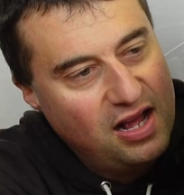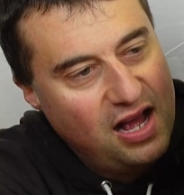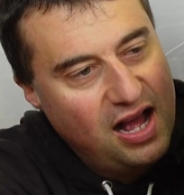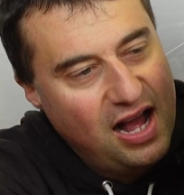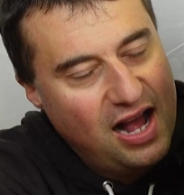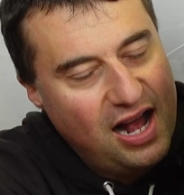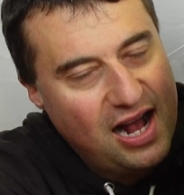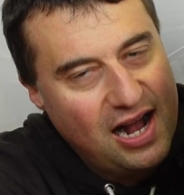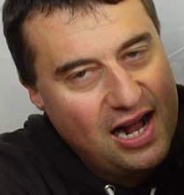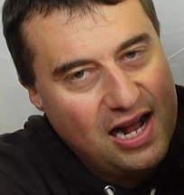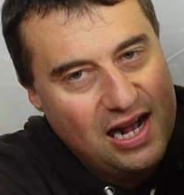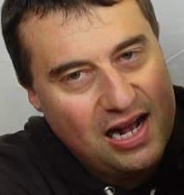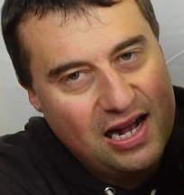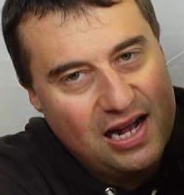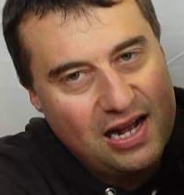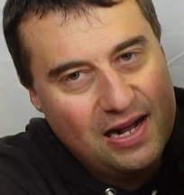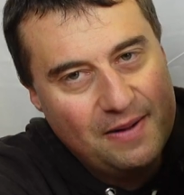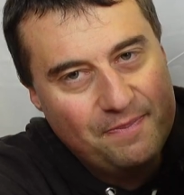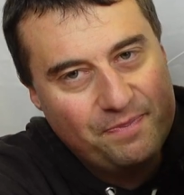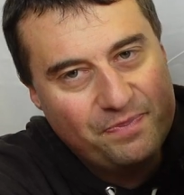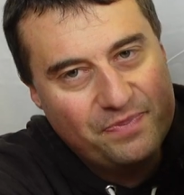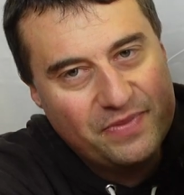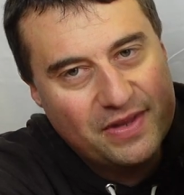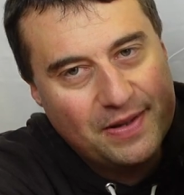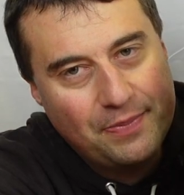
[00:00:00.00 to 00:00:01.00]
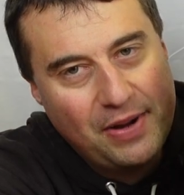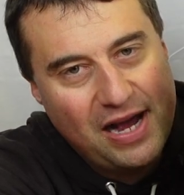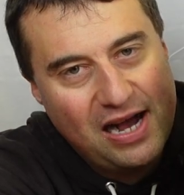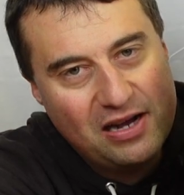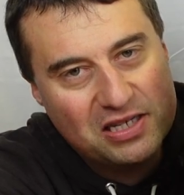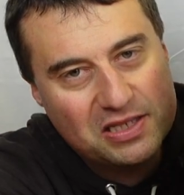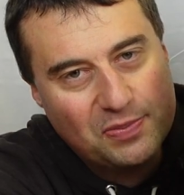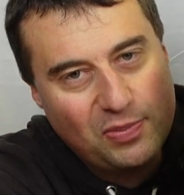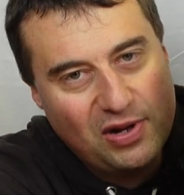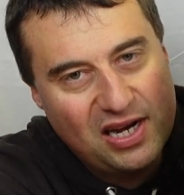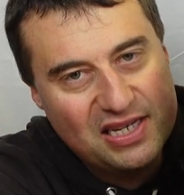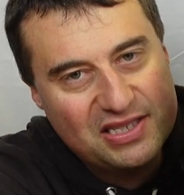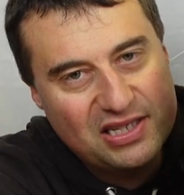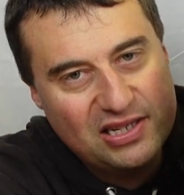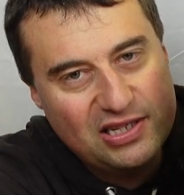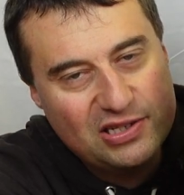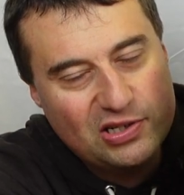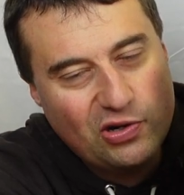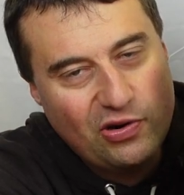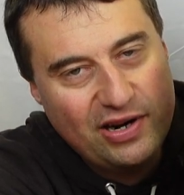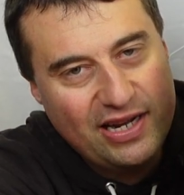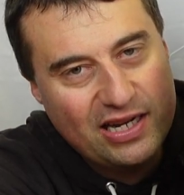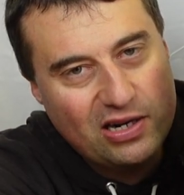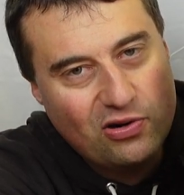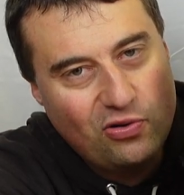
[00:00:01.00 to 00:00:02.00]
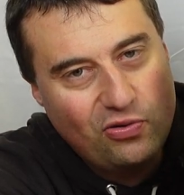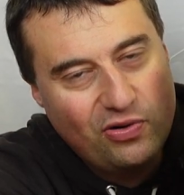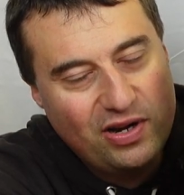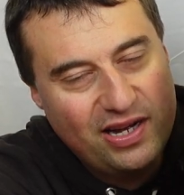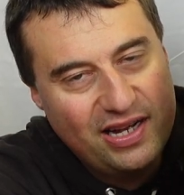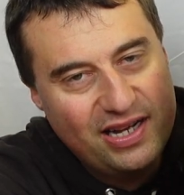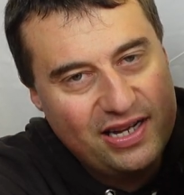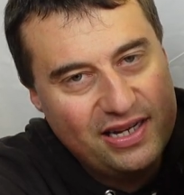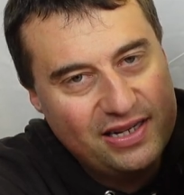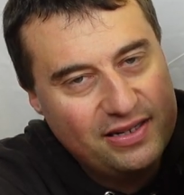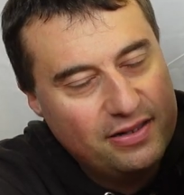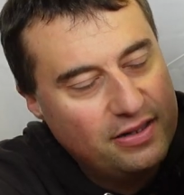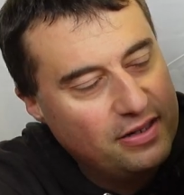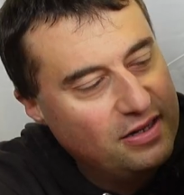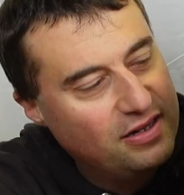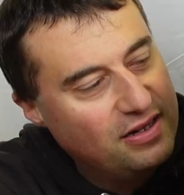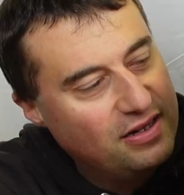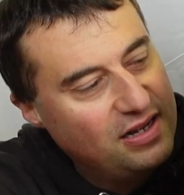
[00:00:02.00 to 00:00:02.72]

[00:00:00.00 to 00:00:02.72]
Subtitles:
The power supply is only 20 quid.